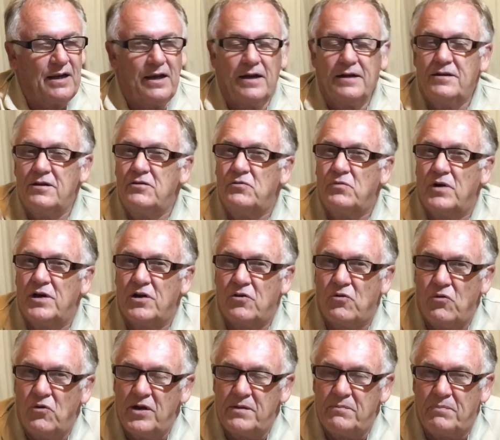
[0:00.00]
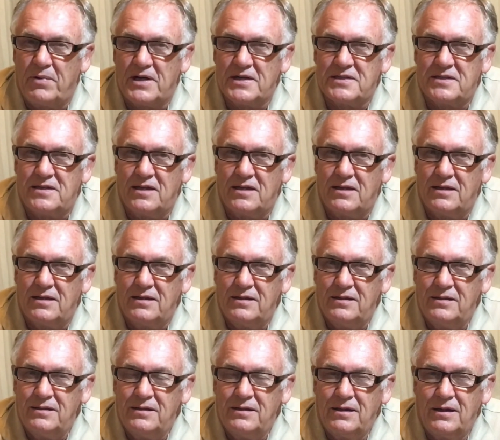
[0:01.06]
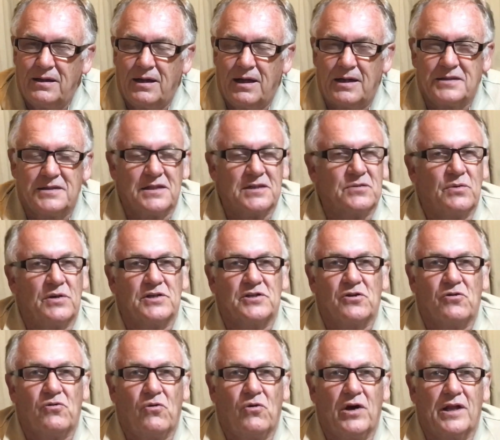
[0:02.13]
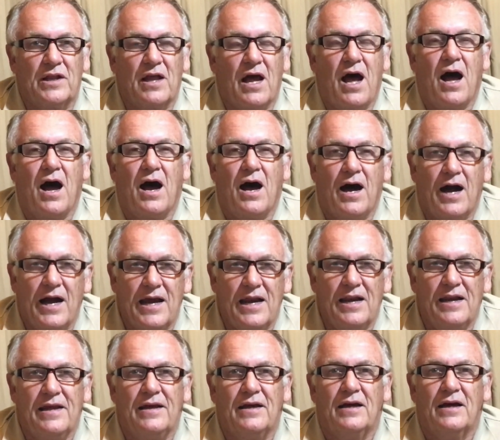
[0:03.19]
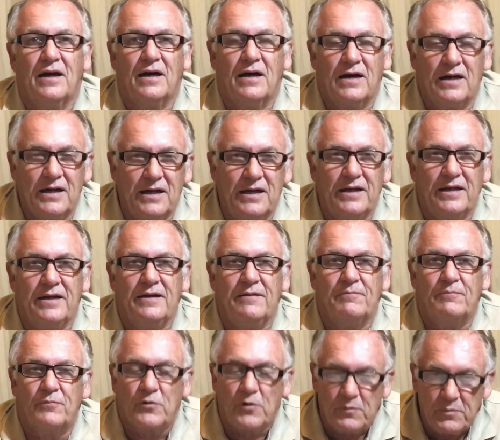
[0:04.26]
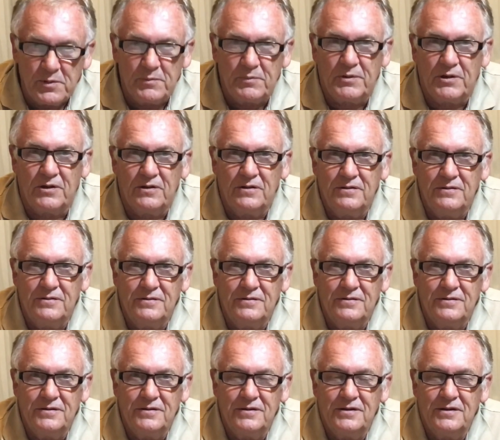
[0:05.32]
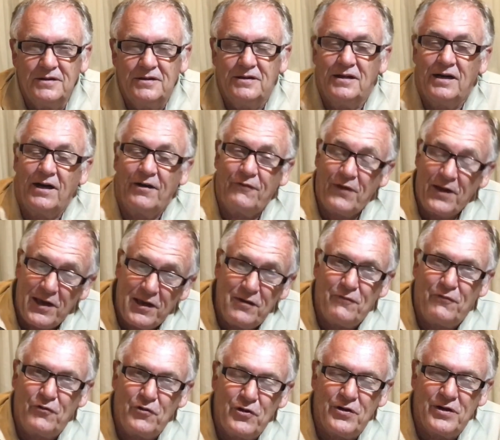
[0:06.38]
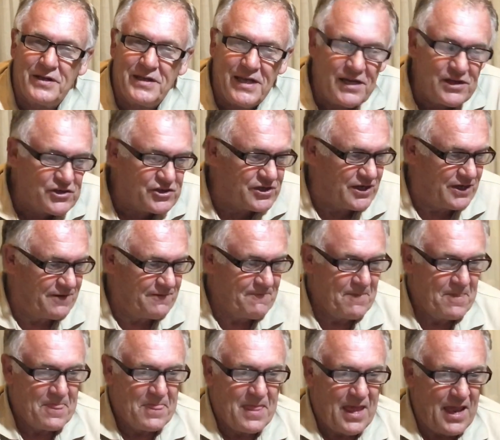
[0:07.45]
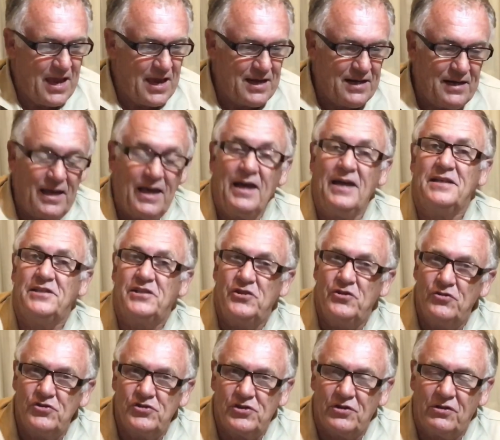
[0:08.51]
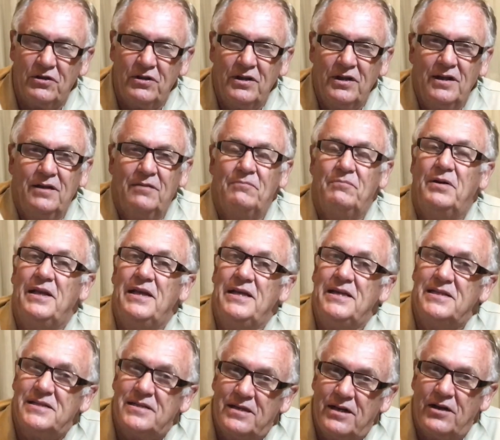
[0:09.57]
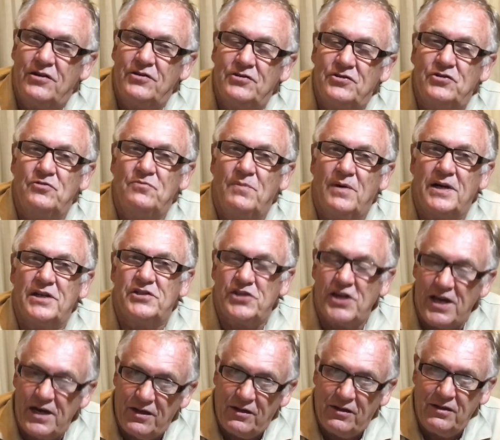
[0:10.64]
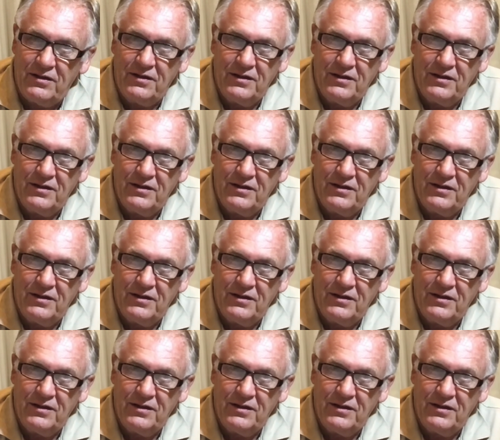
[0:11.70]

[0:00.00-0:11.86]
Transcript: I don't want to call it busted. I just want to call it highly, highly improbable. I thank you for your attention. And as usual, please go to my channel.